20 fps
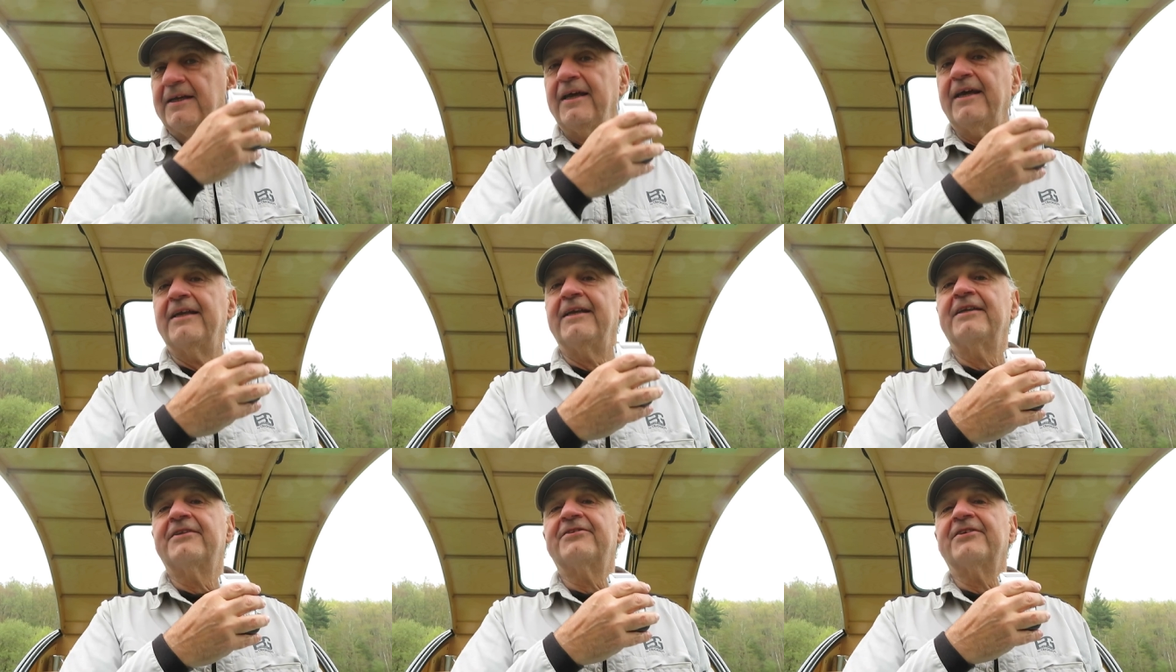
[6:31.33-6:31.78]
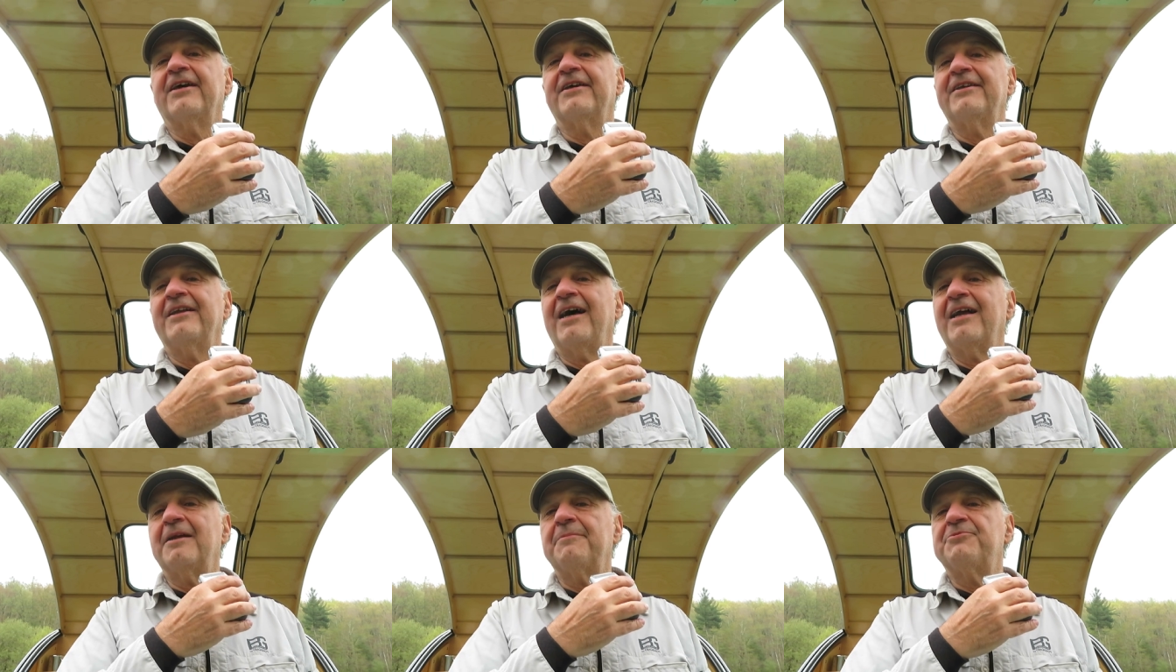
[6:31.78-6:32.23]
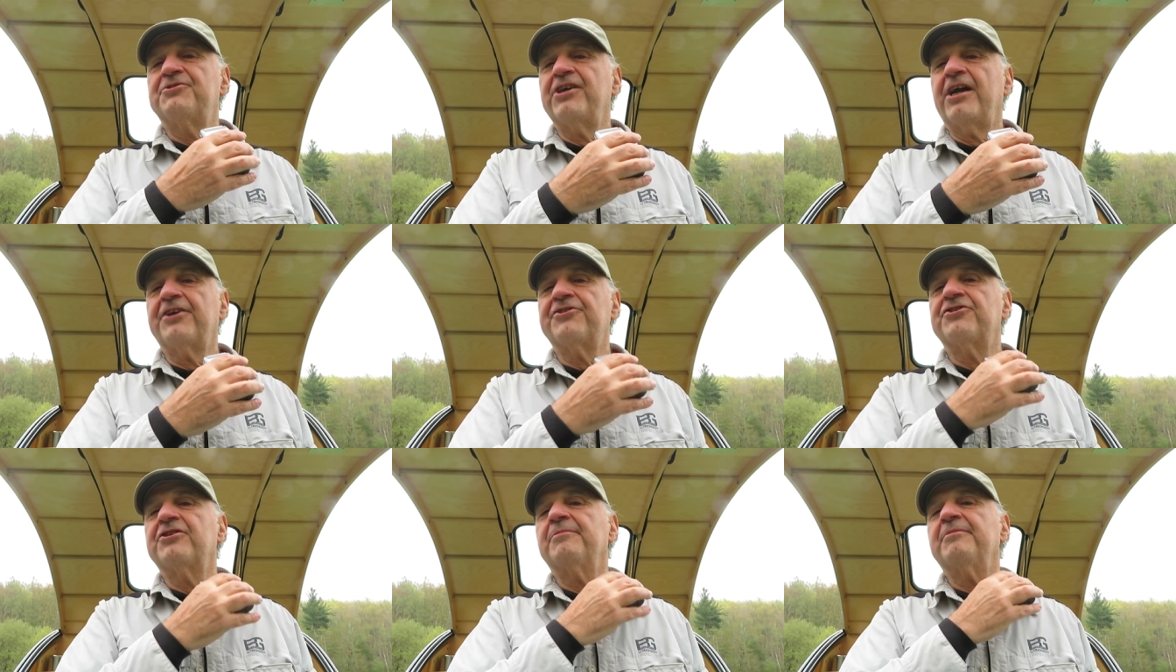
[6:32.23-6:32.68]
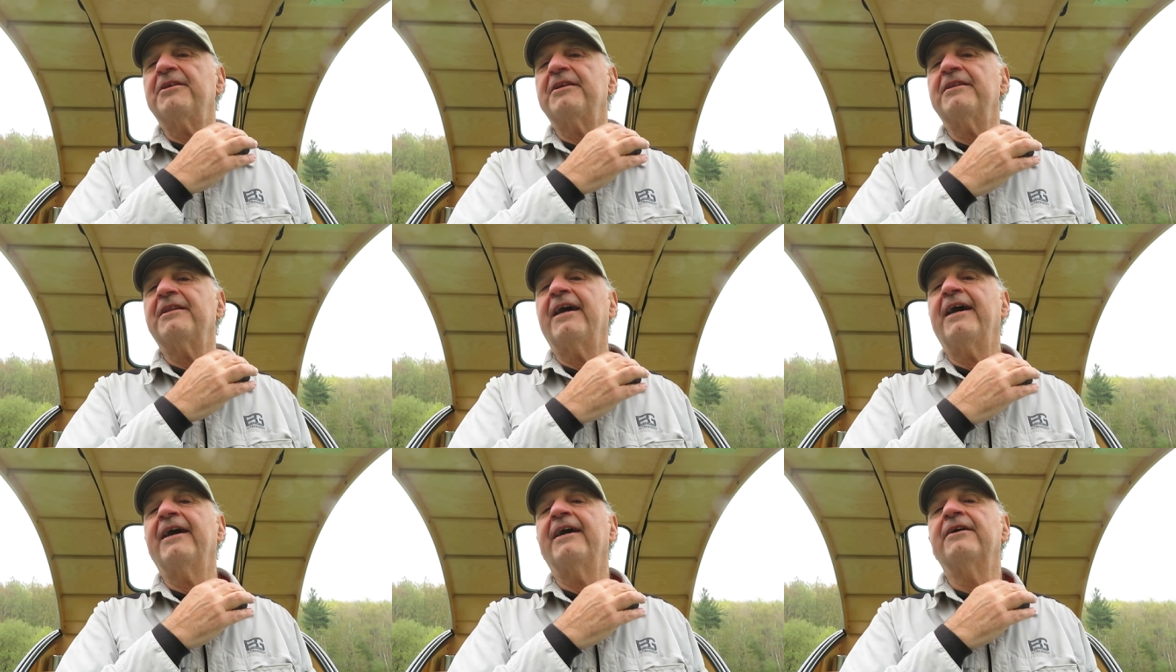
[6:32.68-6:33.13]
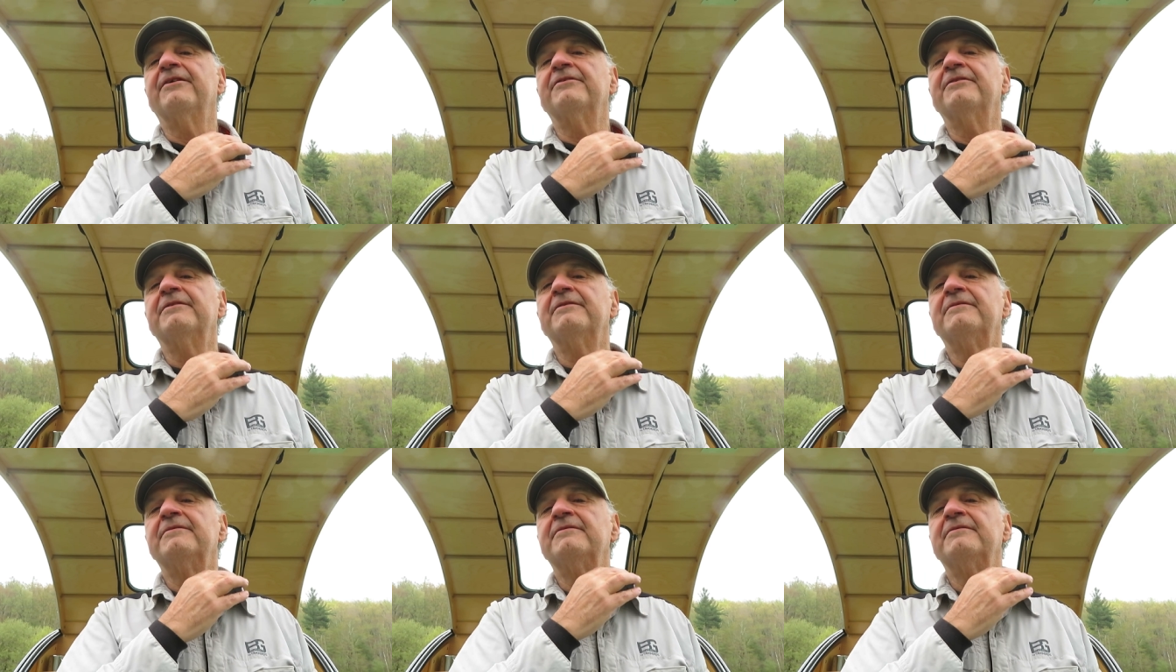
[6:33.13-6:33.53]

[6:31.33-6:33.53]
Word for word: And it's uh, not objectionably loud.